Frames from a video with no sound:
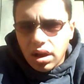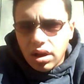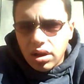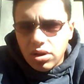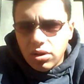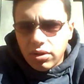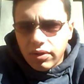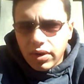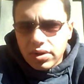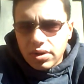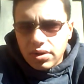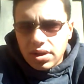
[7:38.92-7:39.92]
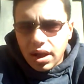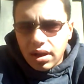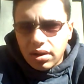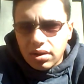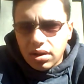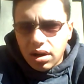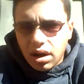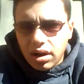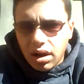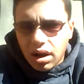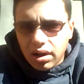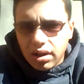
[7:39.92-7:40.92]
in a universal scale,
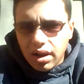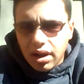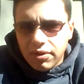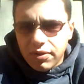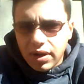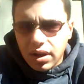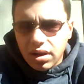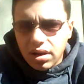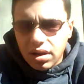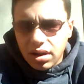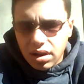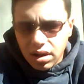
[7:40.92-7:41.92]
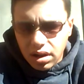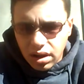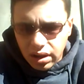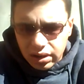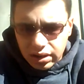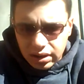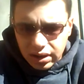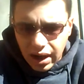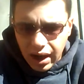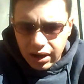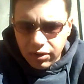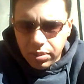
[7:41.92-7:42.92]
on the infinite
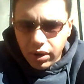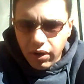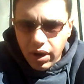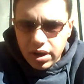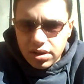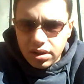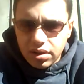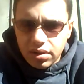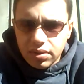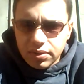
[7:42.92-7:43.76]
line of progression.